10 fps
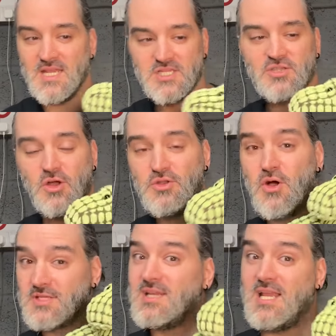She's got a
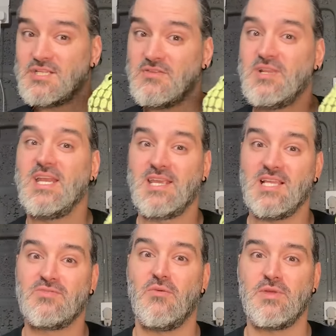nice collection of Jelly
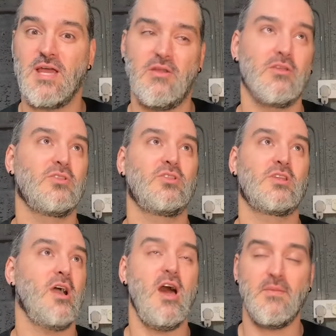Cats from me now, and
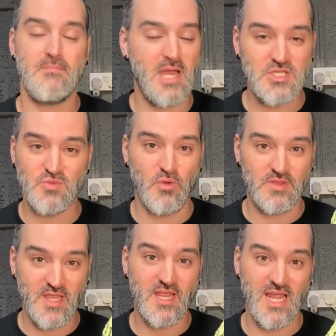I can't imagine what
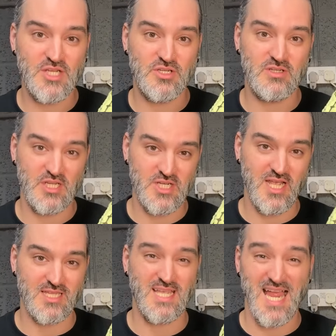the collection that she
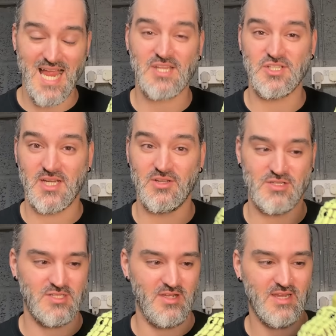has actually
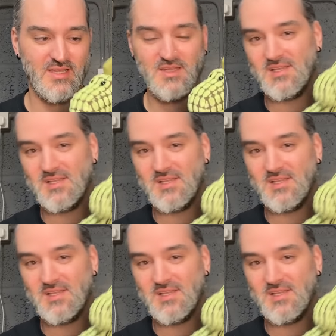looks like.